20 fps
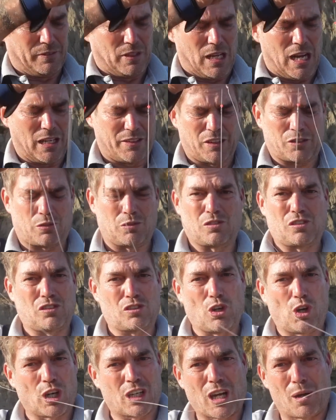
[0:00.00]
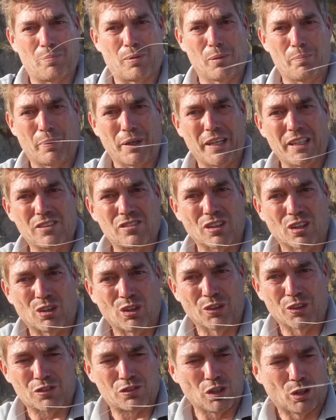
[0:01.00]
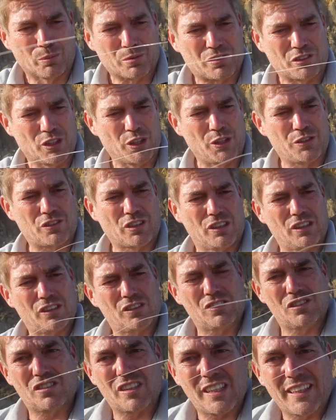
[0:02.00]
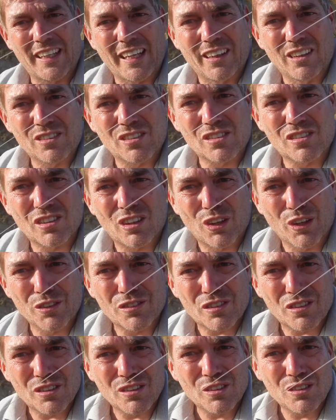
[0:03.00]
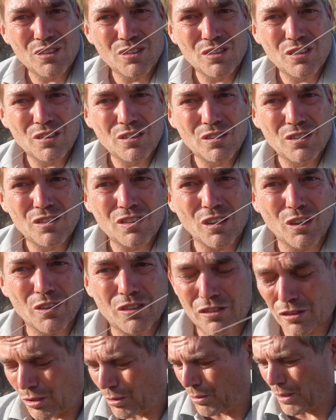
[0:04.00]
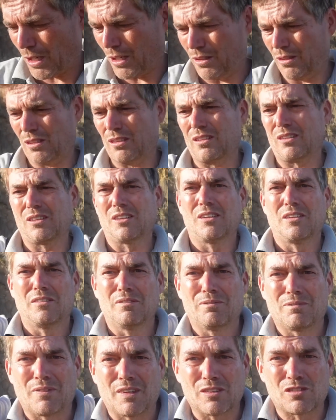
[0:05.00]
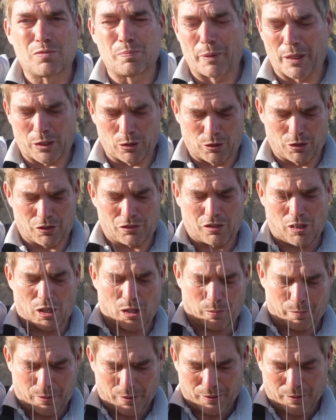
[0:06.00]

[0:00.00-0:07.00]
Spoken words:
This one's just got a couple of beads that are on the top snood, so you can see there it's a size 2.0. The spring on the top.